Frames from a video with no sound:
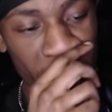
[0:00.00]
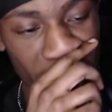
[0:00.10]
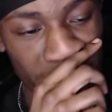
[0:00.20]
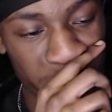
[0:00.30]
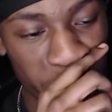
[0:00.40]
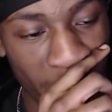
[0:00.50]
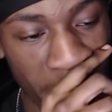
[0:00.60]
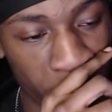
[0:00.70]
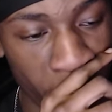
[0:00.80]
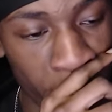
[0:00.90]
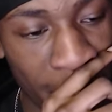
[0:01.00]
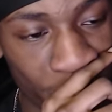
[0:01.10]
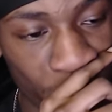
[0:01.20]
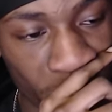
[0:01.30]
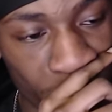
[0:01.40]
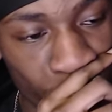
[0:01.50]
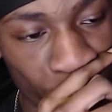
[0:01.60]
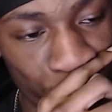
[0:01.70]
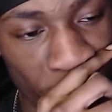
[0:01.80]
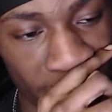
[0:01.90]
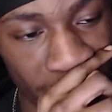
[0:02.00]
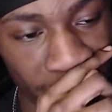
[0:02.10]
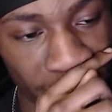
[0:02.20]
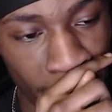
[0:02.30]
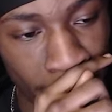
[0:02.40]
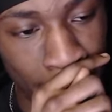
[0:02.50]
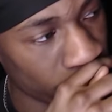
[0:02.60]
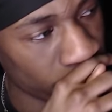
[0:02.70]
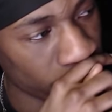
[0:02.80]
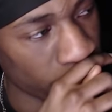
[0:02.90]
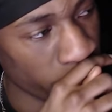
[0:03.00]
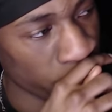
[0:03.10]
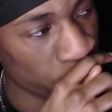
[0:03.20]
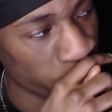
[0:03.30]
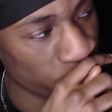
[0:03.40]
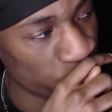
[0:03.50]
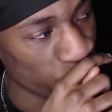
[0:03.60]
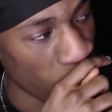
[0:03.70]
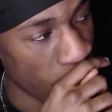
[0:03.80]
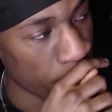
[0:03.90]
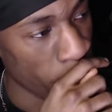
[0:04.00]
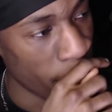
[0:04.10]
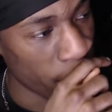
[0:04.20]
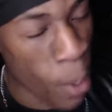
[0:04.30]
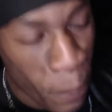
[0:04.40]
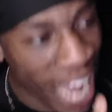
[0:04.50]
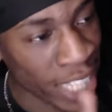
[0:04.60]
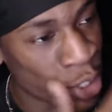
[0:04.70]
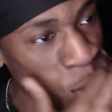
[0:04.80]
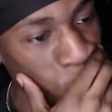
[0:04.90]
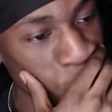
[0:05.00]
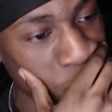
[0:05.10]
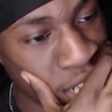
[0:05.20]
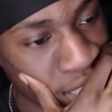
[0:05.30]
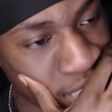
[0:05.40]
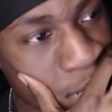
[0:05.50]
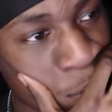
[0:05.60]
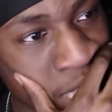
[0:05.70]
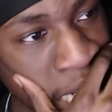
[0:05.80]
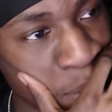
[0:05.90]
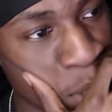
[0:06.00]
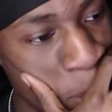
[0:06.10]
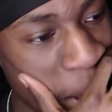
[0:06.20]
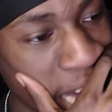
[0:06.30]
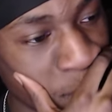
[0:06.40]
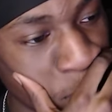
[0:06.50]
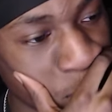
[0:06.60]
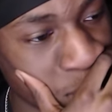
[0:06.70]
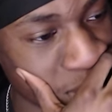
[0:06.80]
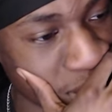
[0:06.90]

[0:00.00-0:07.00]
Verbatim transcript: All your niggas is banned, bro. I'm banning you niggas, bro. Fuck out of here didn't mention me, so I'm not banned. You're banned too! Thank you for telling me you're banned, Bruce.